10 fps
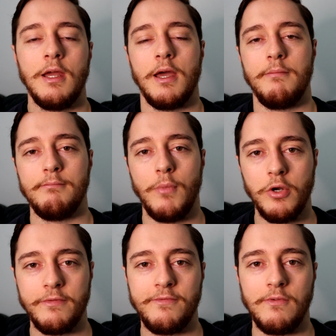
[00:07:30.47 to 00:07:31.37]
and
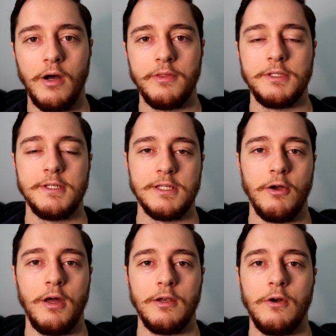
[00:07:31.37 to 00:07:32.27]
modify the
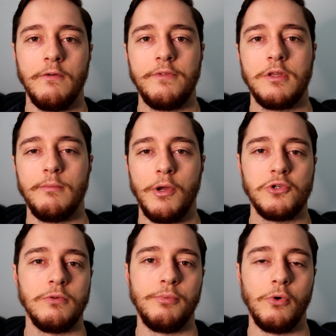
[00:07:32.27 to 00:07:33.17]
design of the
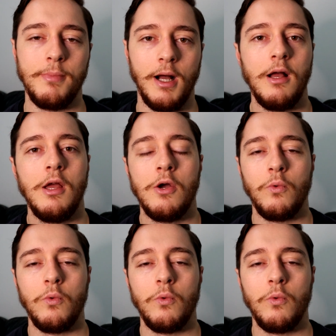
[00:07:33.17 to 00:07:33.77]
commercial bull bar